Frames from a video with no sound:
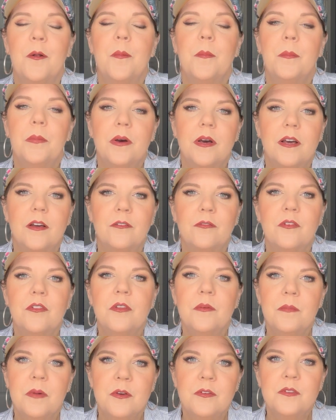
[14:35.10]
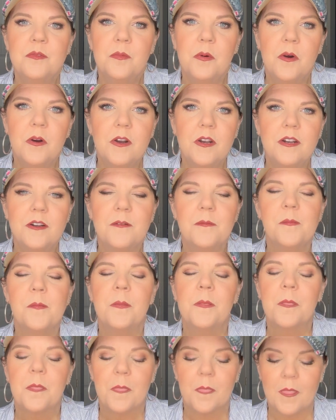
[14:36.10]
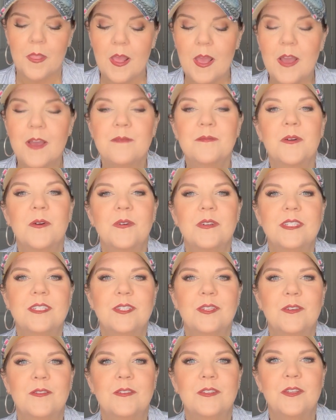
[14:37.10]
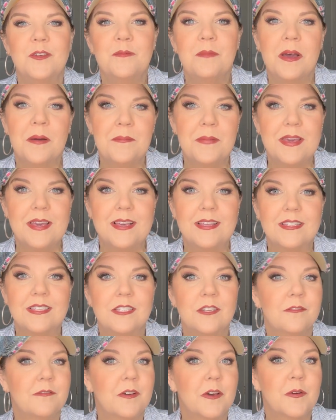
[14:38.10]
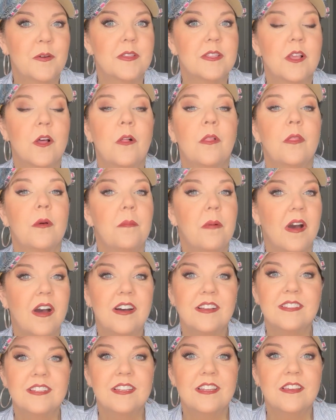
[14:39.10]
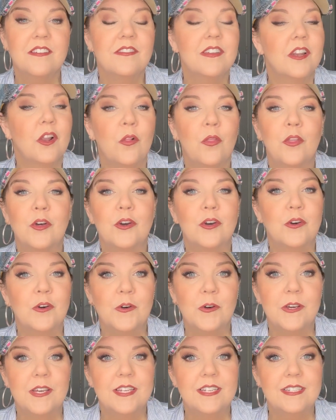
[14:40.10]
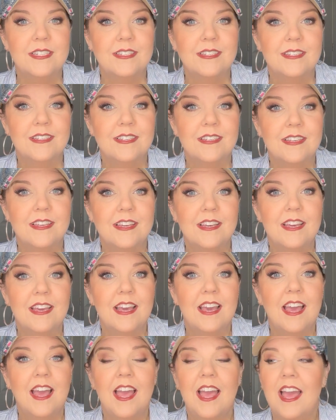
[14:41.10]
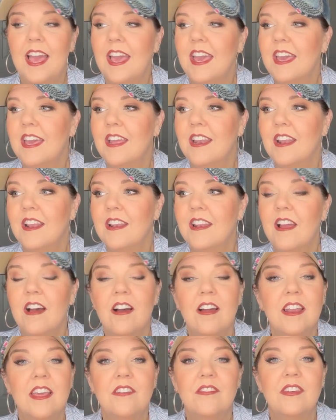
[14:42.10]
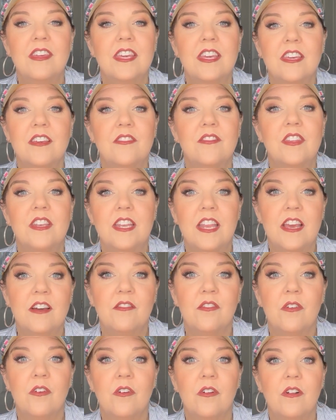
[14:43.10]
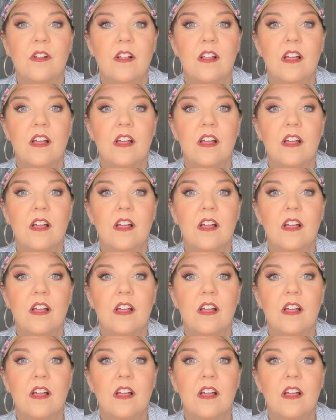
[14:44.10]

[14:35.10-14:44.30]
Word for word: But for the most part, I'm going to do my best to focus on the positive and on the good, and not even give the devil